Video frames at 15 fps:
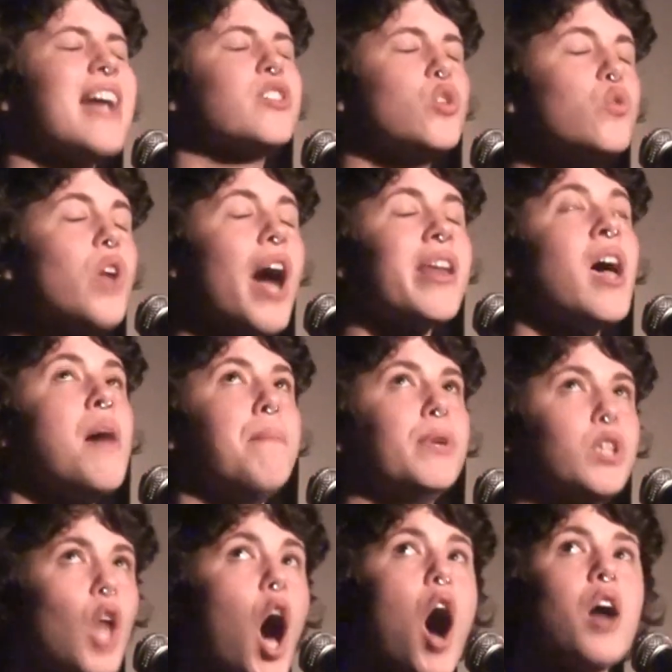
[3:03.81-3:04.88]
I do not
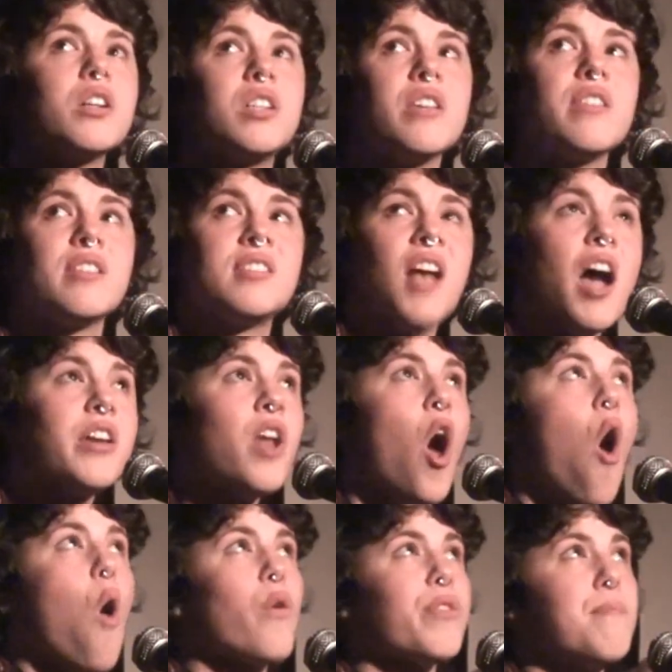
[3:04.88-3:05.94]
belong to the
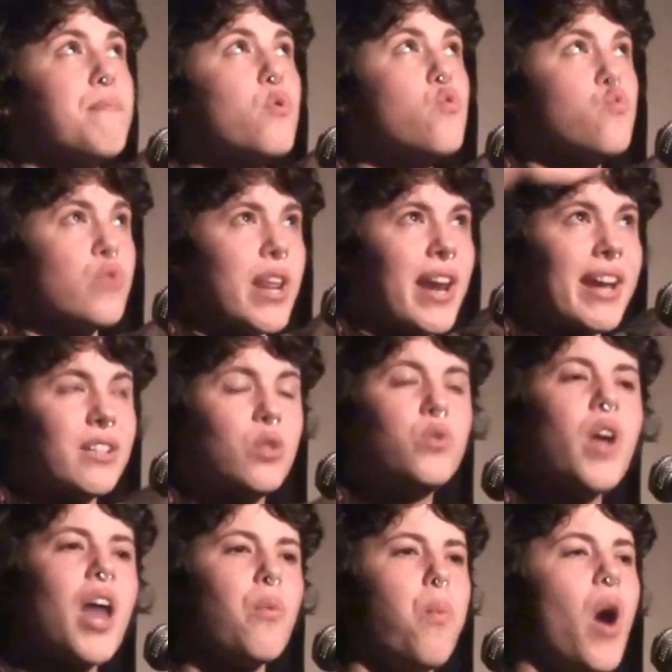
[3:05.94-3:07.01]
sun or the moon, and I
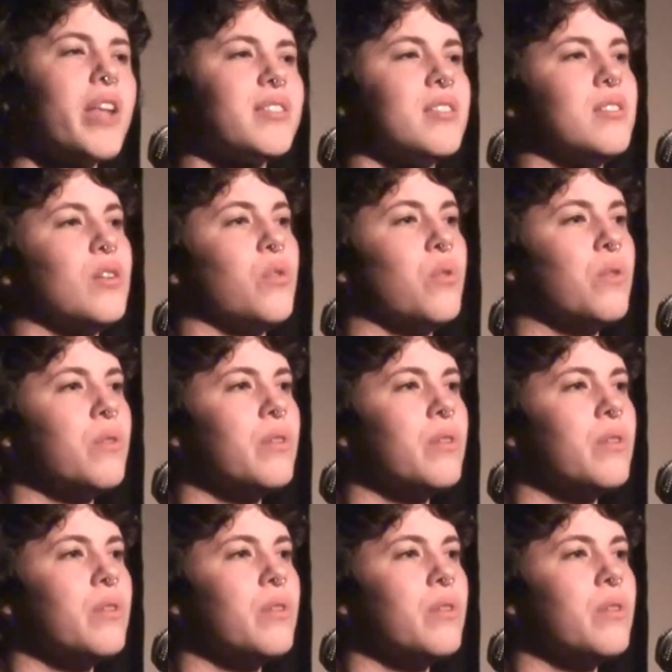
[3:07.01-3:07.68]
do not want to.